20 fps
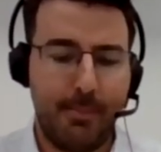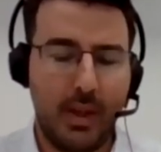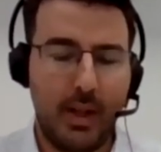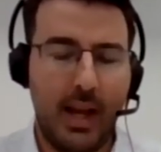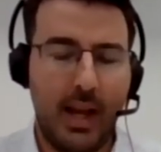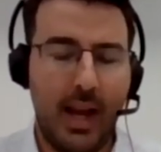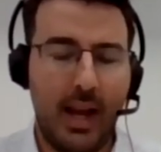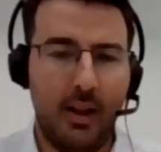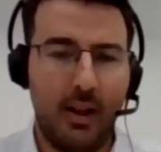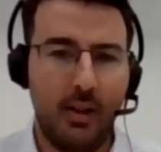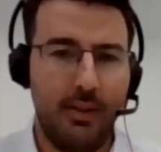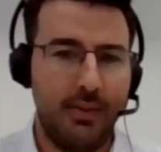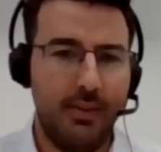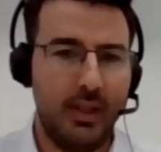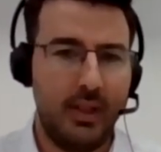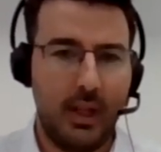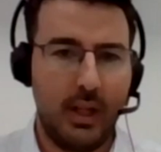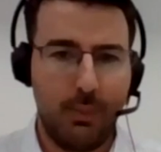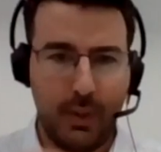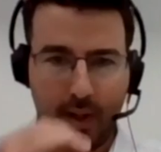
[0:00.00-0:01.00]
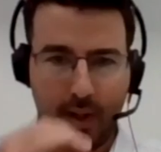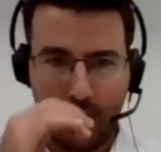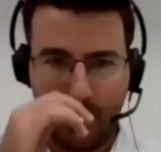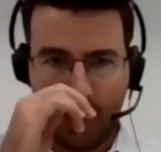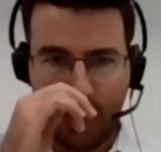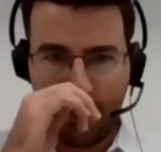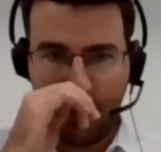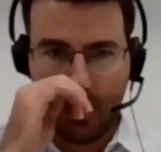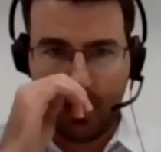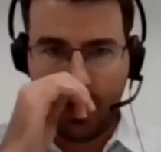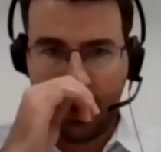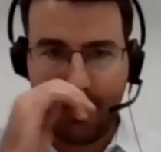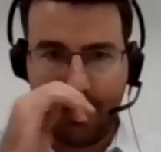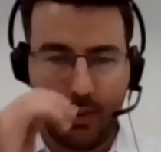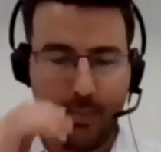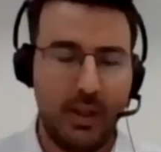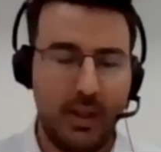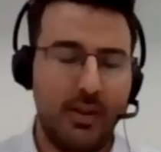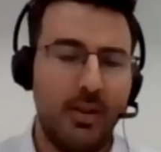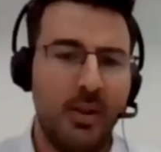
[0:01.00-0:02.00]
angle of this that we'll cover,
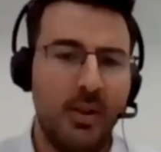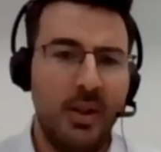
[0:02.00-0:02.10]
but